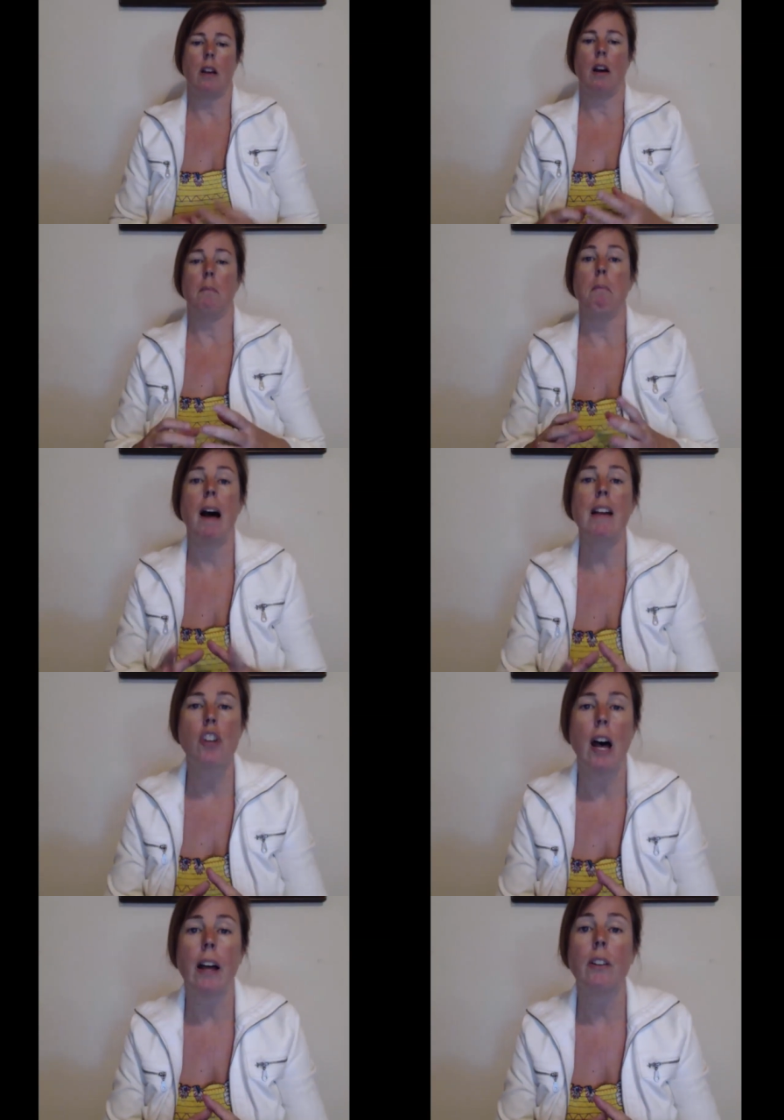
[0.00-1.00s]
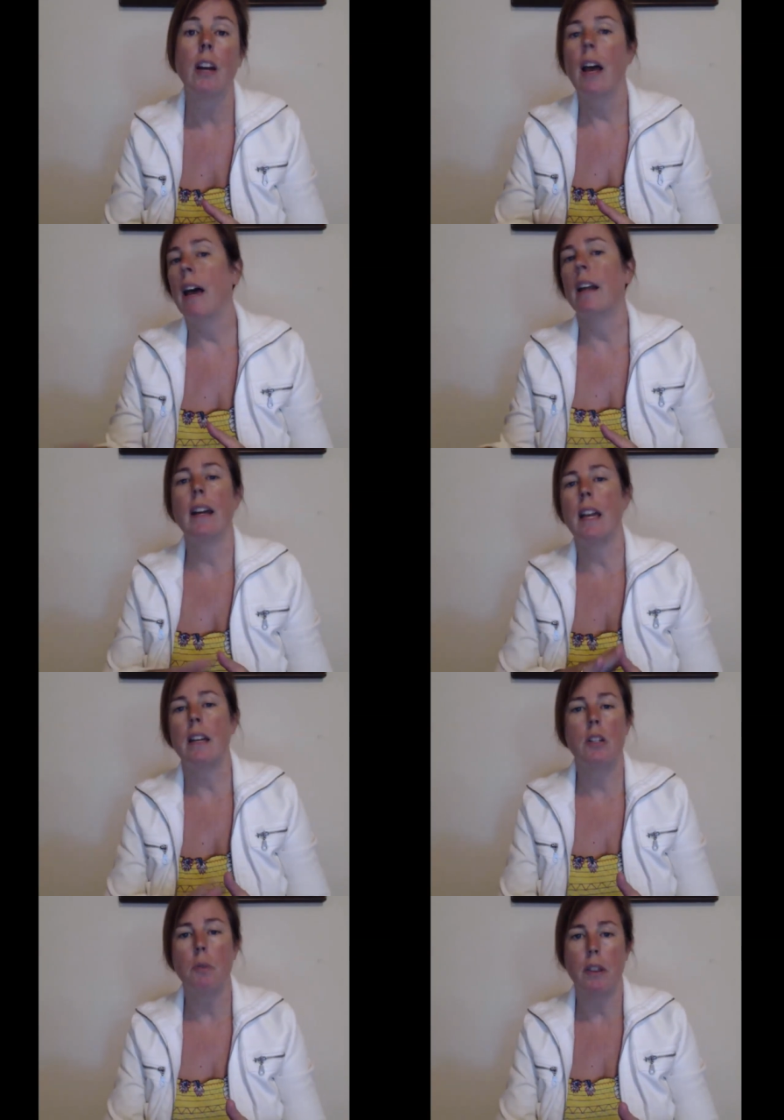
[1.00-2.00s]
on my child and I
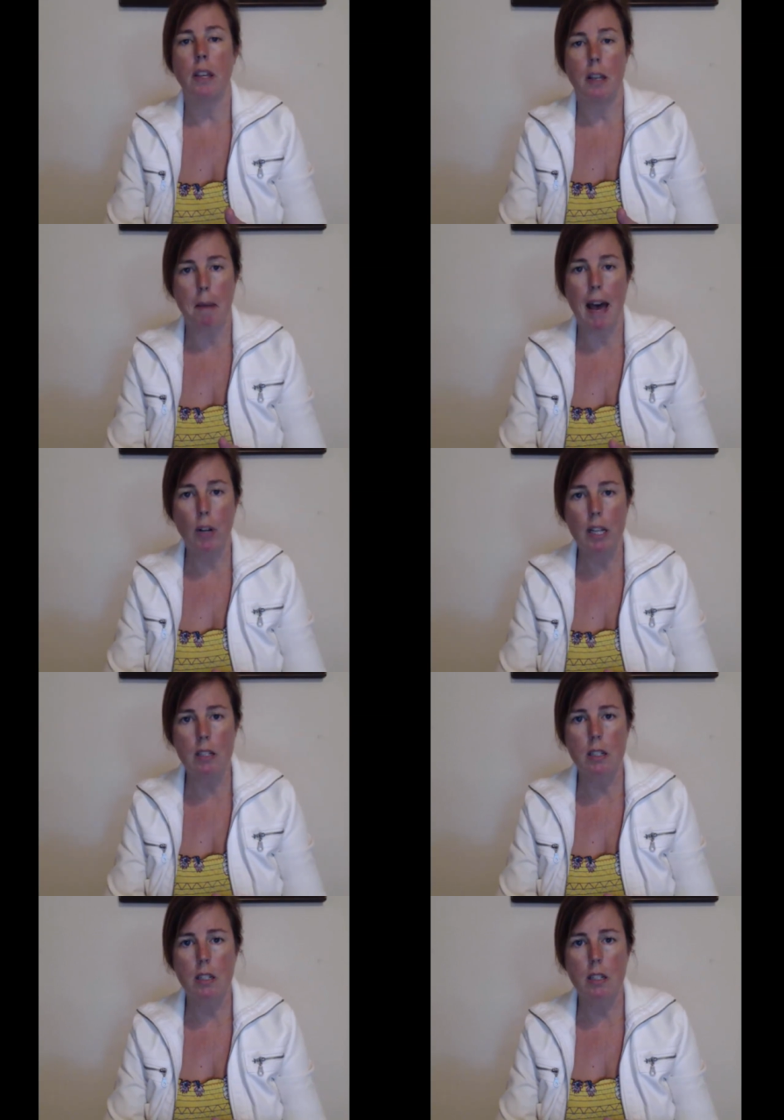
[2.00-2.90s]
can't do a thing about it?